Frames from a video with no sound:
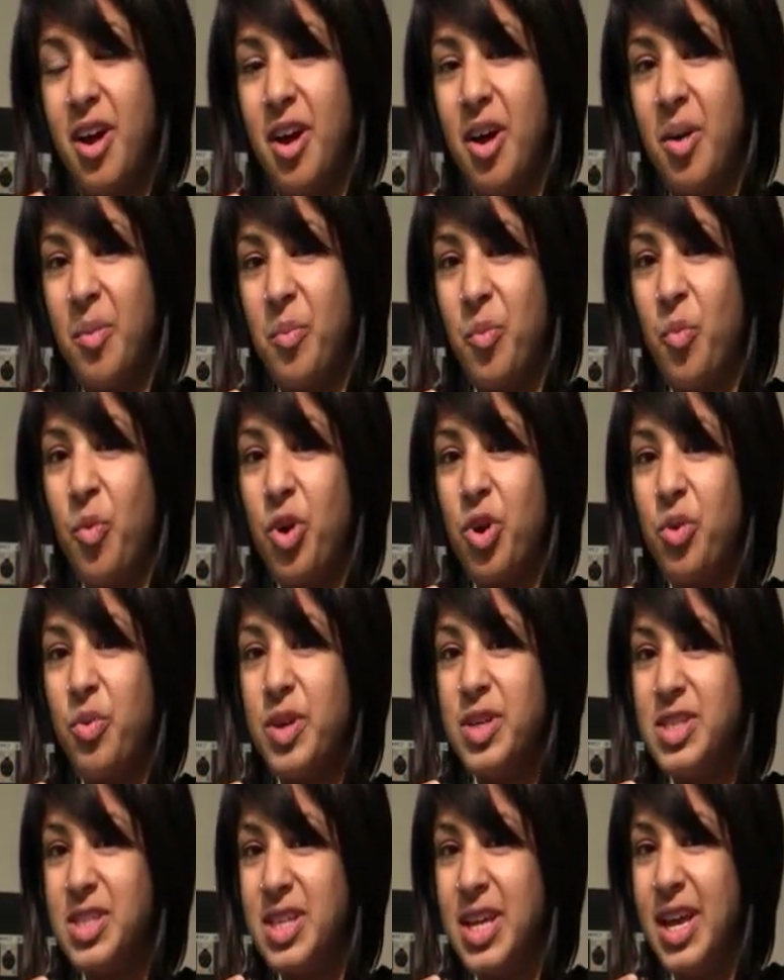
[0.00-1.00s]
Um, what are
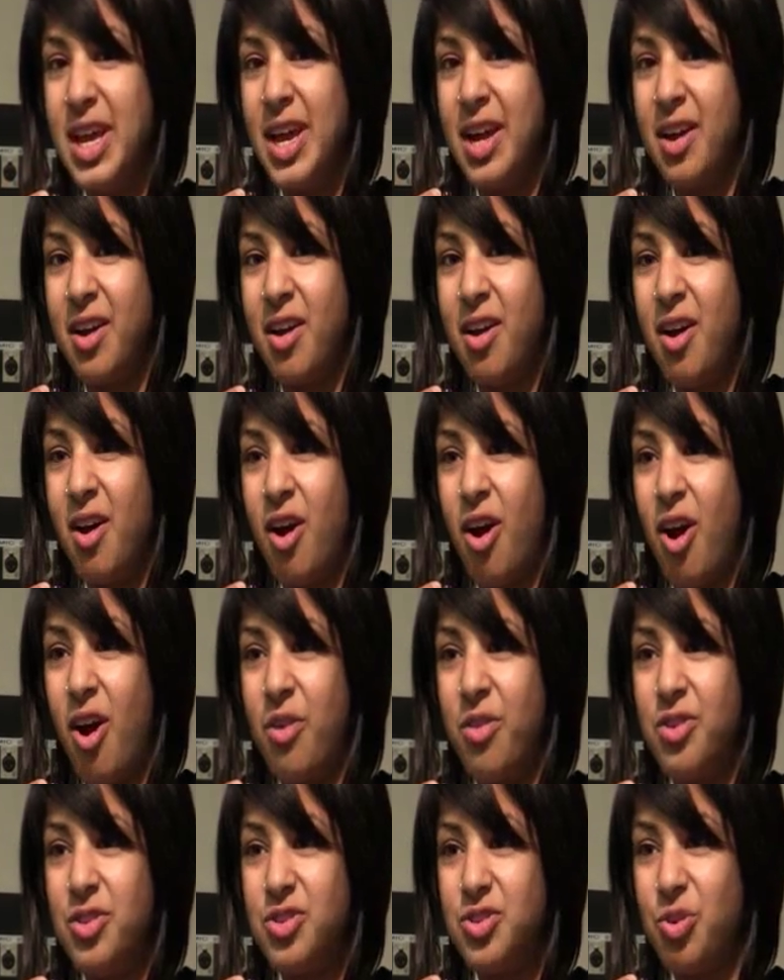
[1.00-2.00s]
we seeing?
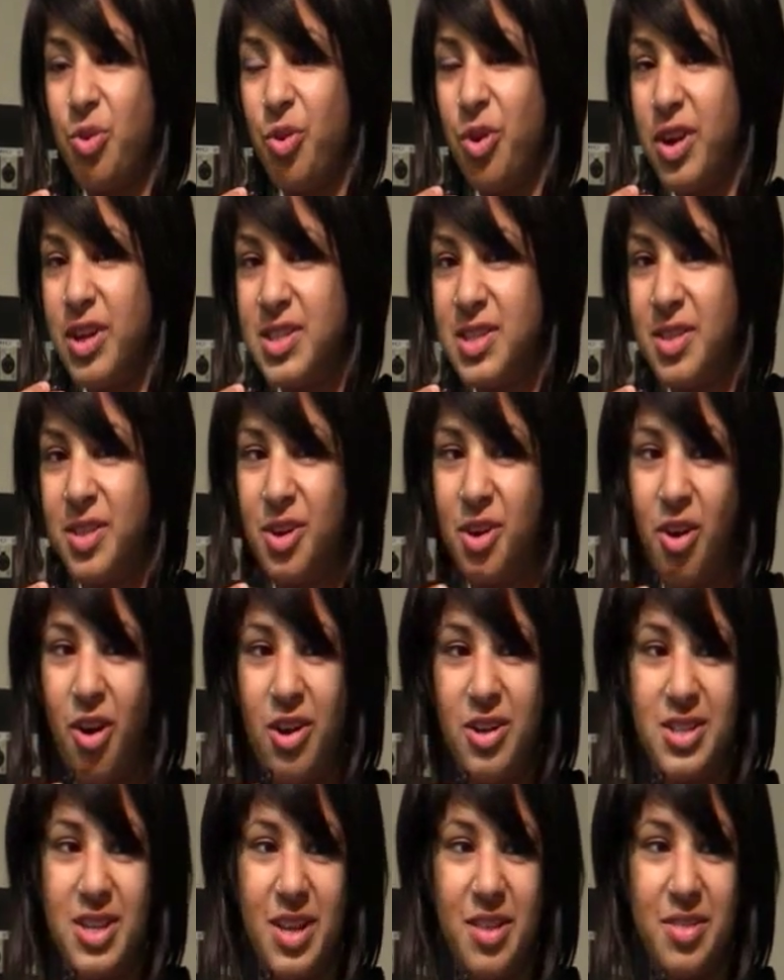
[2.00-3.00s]
Are the stories and the
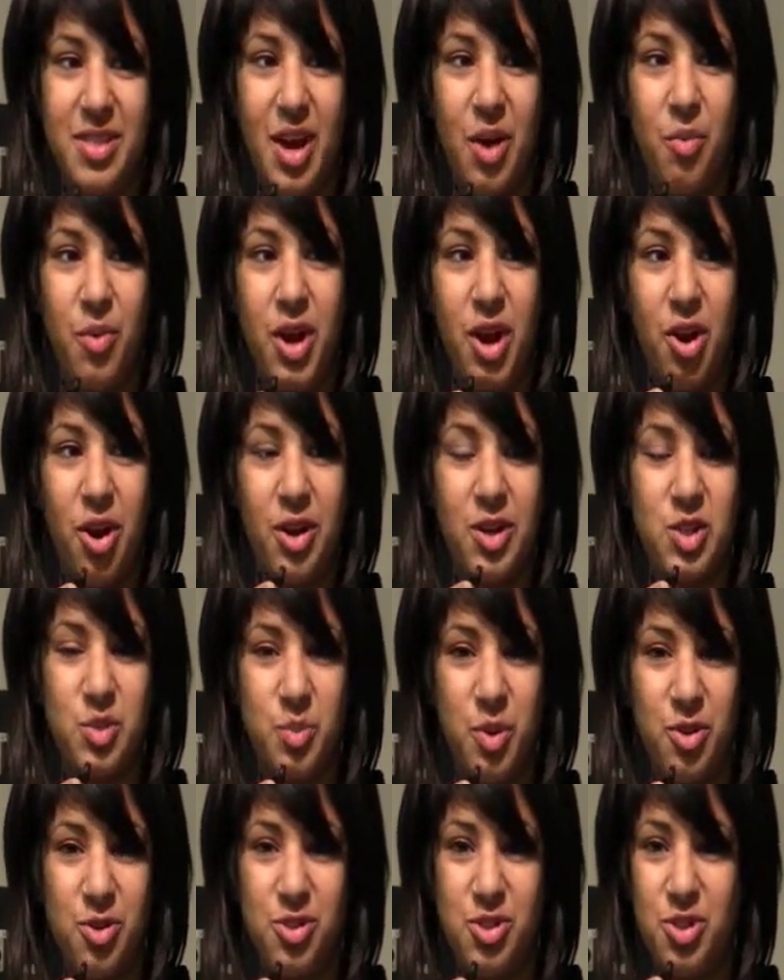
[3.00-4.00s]
content that we are
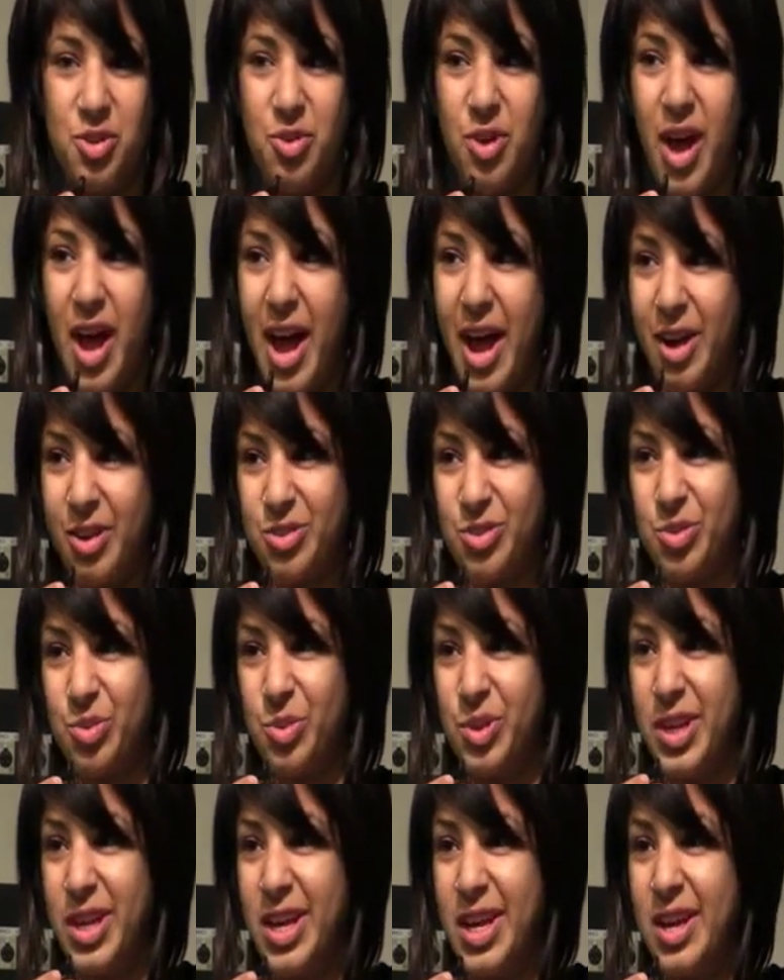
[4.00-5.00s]
exposed to
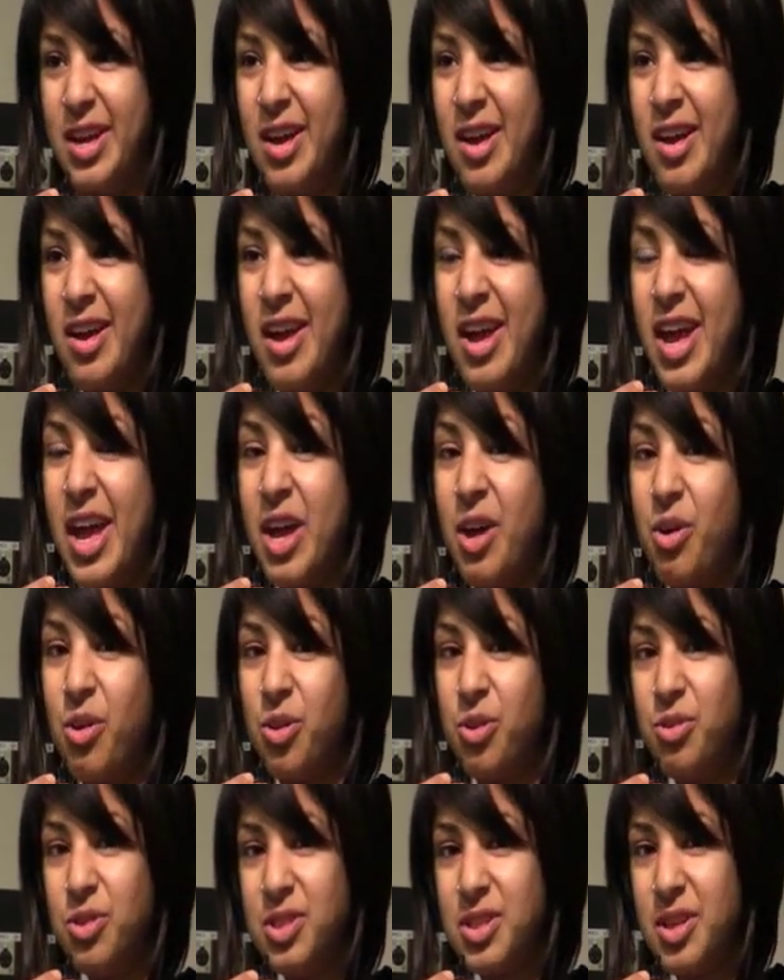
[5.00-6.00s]
actually
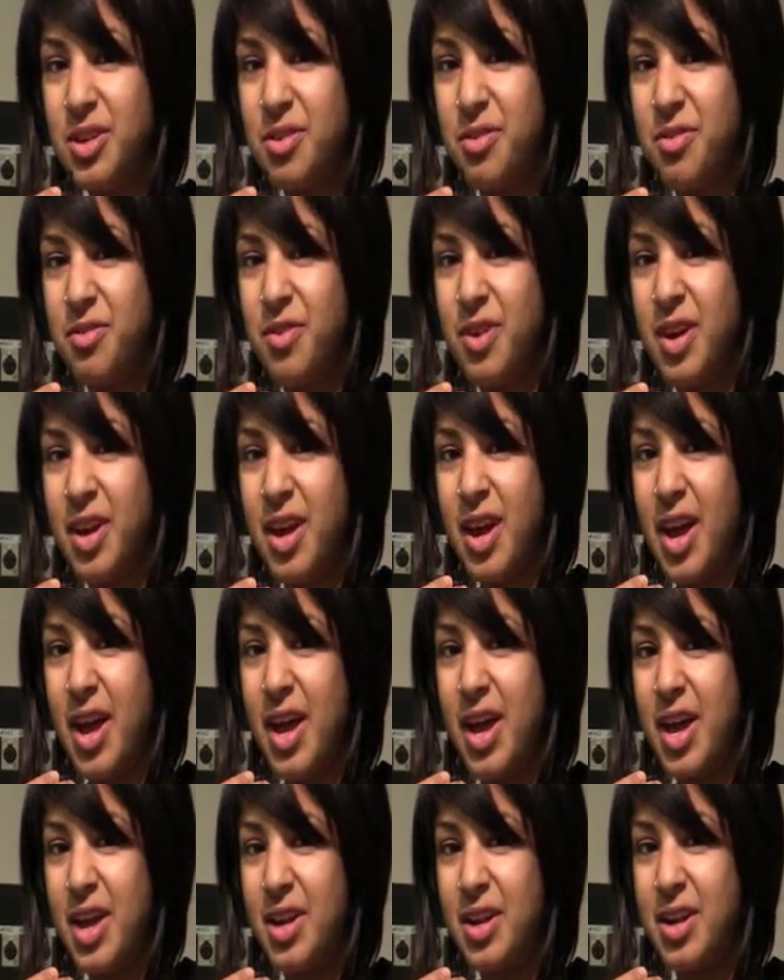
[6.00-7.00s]
inclusive
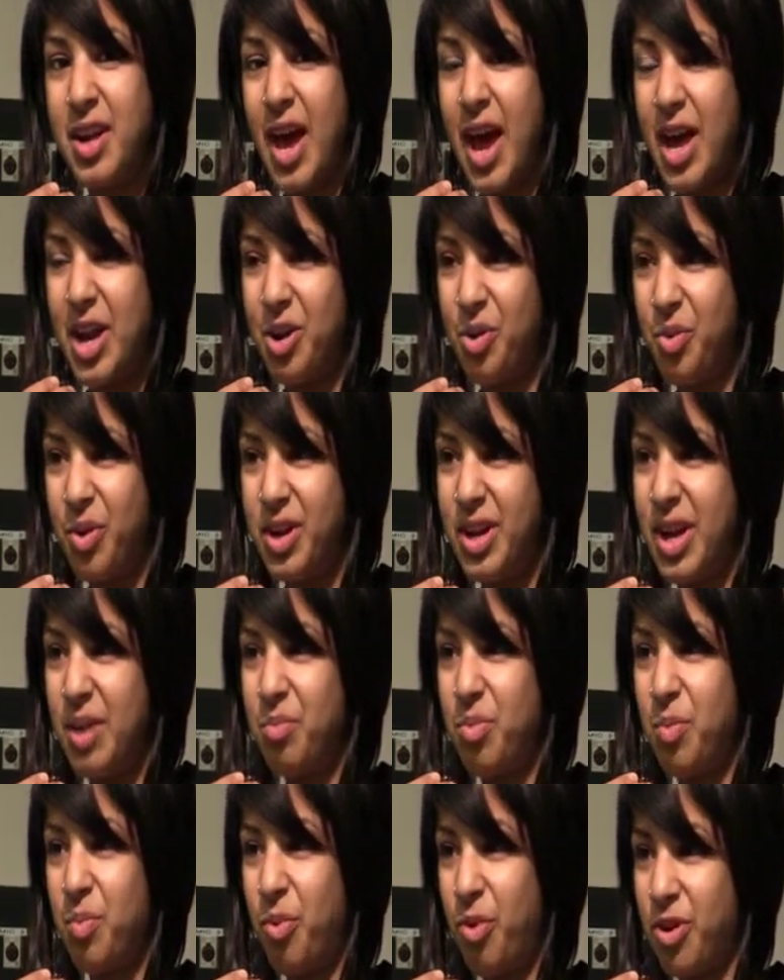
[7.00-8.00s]
in an adequate
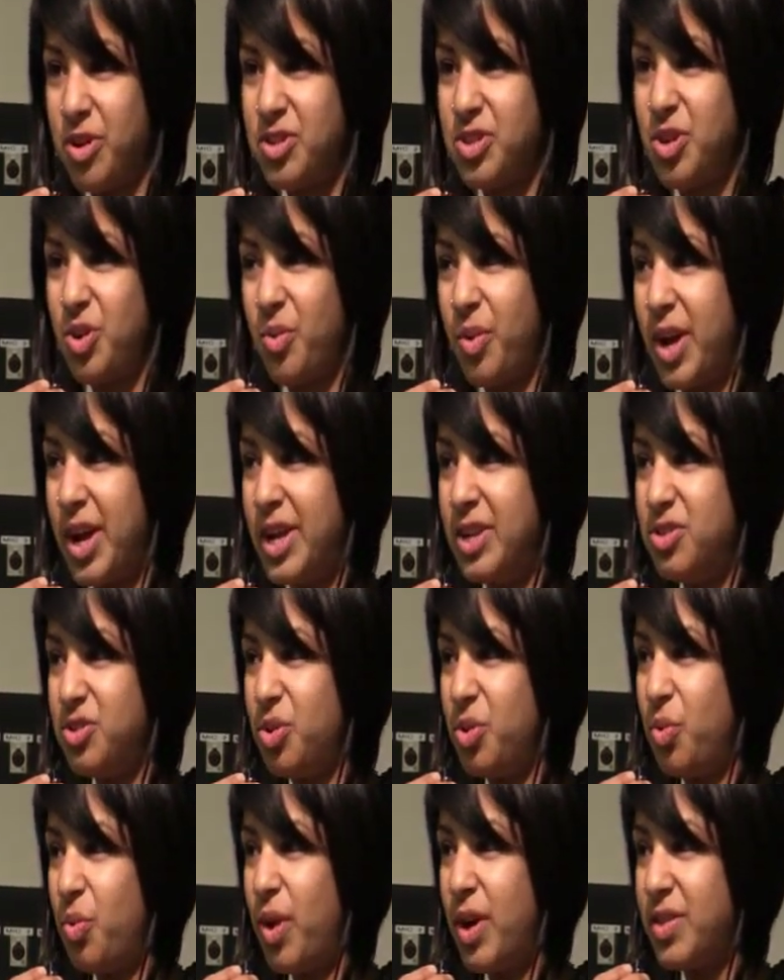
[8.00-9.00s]
and proportional way
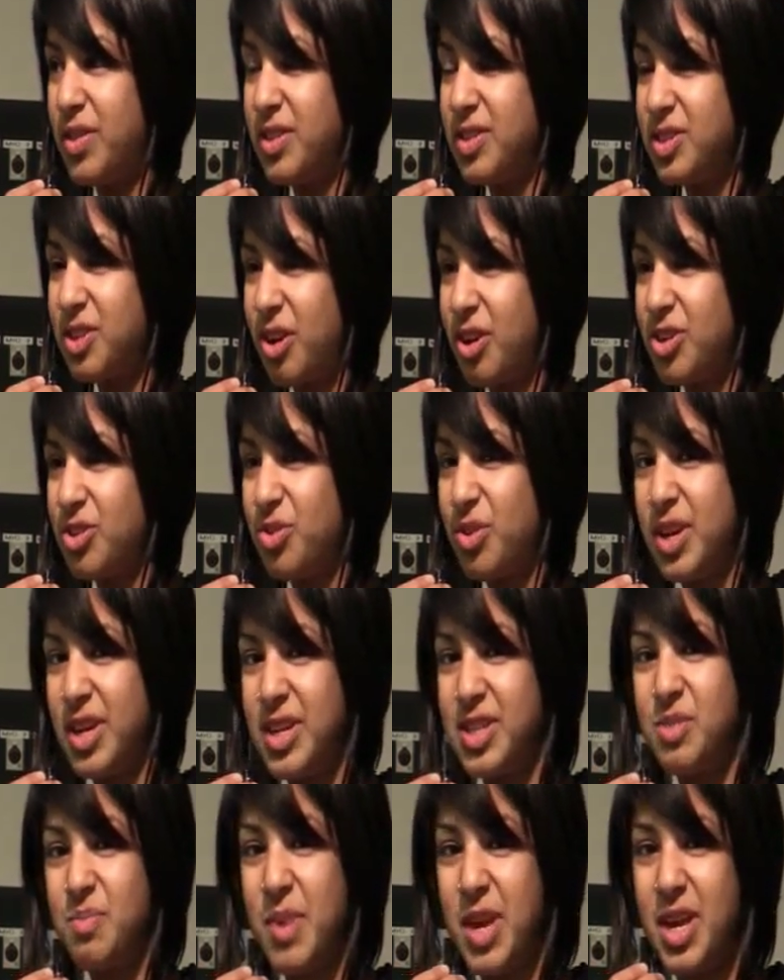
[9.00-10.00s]
to what this
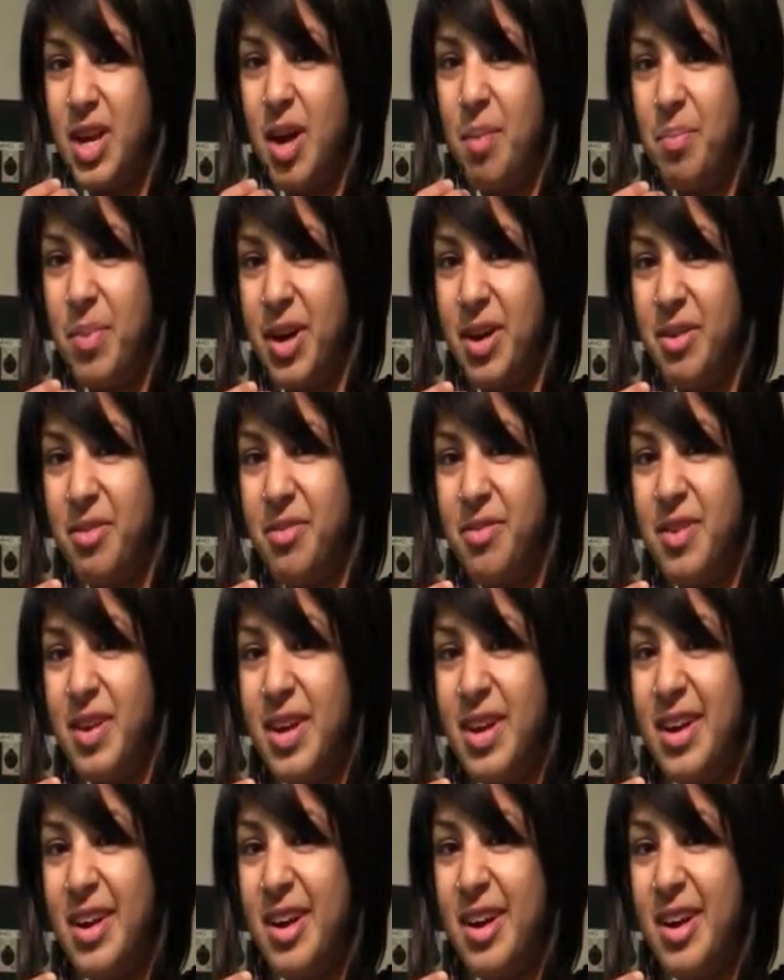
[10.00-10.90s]
country is made up of?